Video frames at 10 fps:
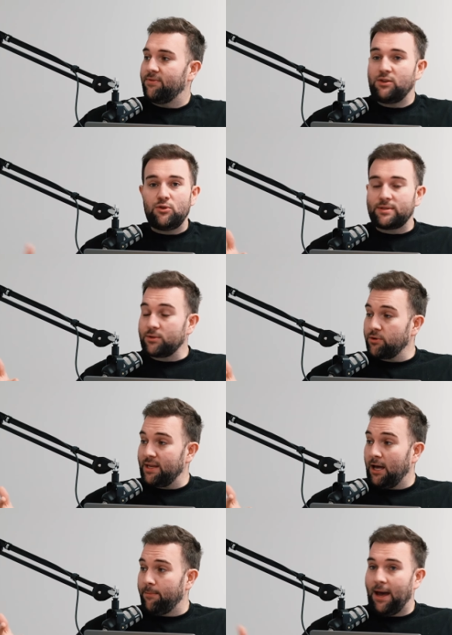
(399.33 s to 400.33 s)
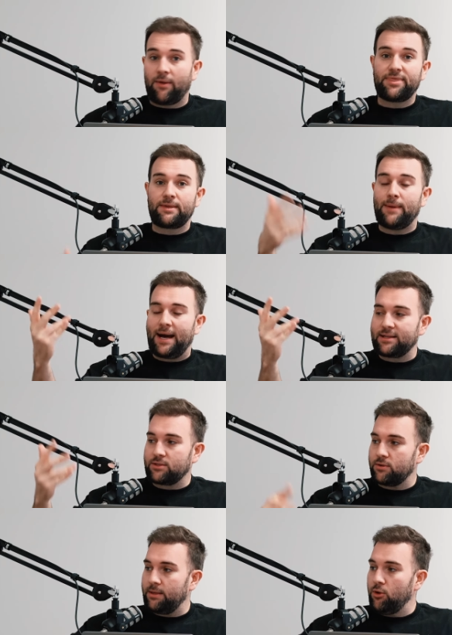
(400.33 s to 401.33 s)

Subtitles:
the news has already come out. The market's already